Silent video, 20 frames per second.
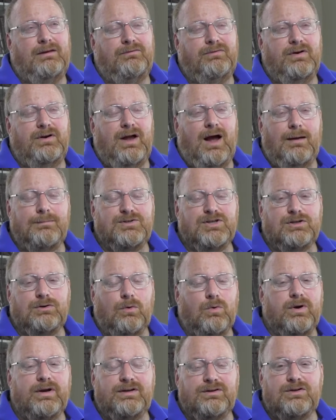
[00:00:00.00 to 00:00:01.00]
in a very
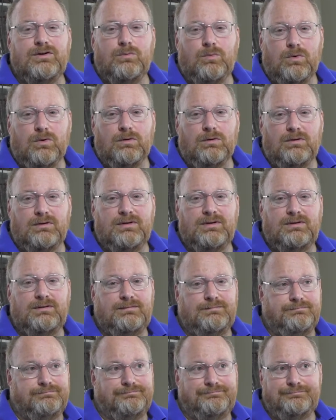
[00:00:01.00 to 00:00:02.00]
object-oriented
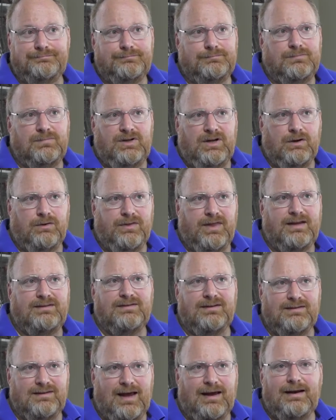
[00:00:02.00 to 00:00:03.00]
world,
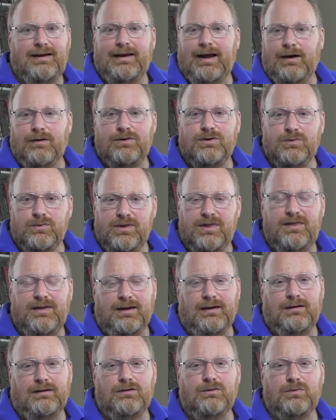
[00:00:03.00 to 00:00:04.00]
that's exactly how you would
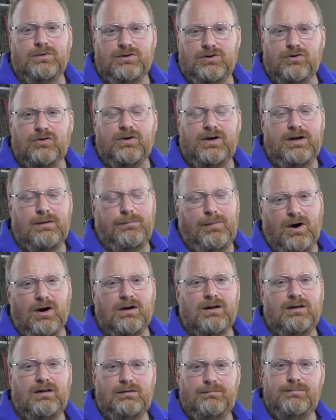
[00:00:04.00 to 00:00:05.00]
think. You would create a
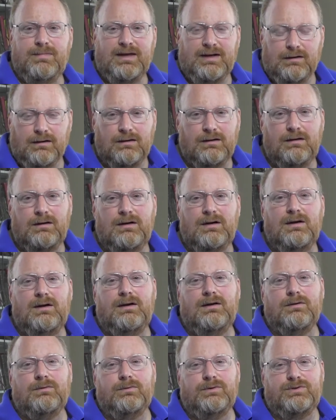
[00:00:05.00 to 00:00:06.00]
particle emitter,
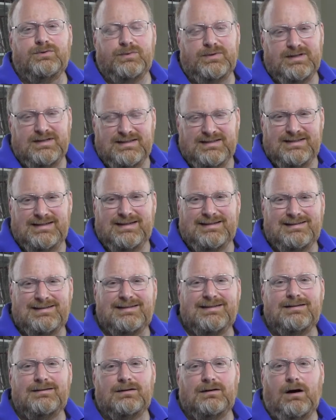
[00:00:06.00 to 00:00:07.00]
which would
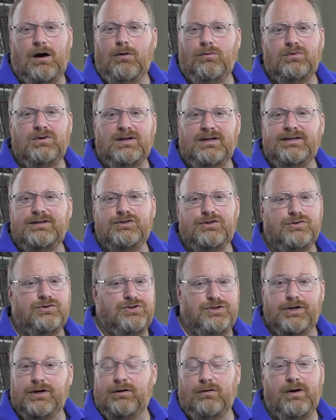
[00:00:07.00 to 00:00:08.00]
exist only
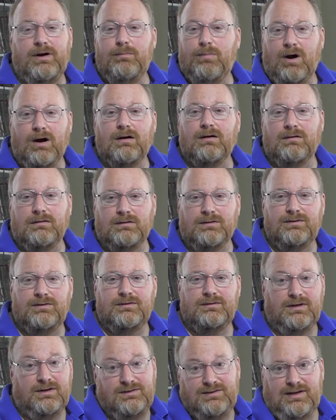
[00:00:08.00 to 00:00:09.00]
to generate
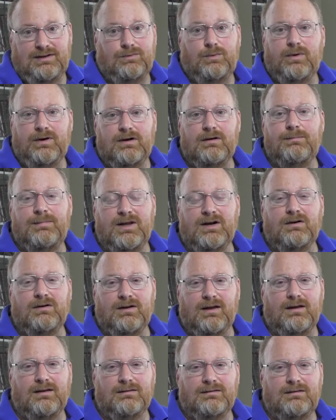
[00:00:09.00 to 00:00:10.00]
particles, because that's what an
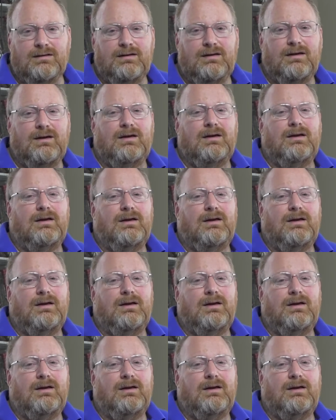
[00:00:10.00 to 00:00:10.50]
emitter does.